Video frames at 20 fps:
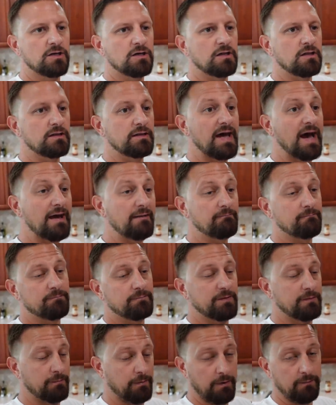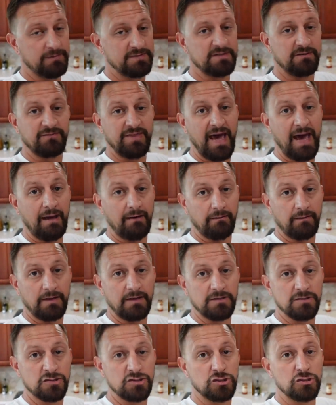And that, the purpose of that
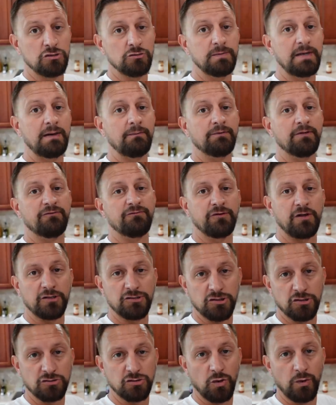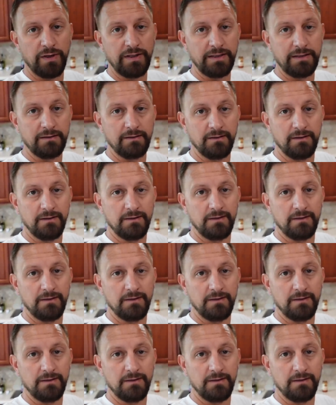is to be able to flush your toilet.